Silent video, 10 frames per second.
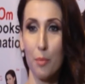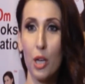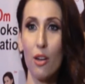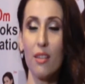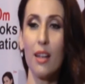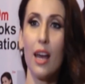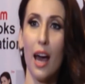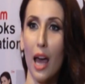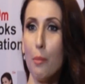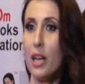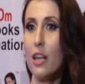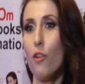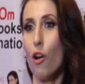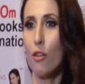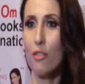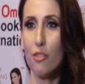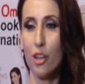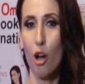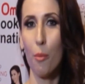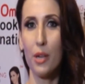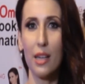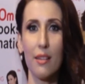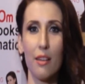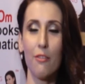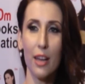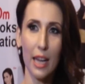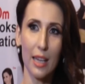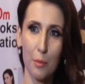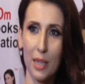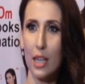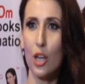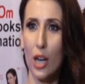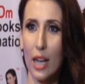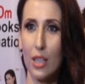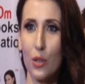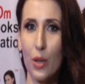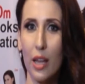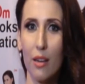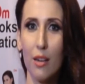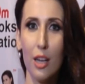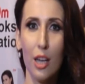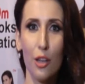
because I believe all those three components are very intimately connected together.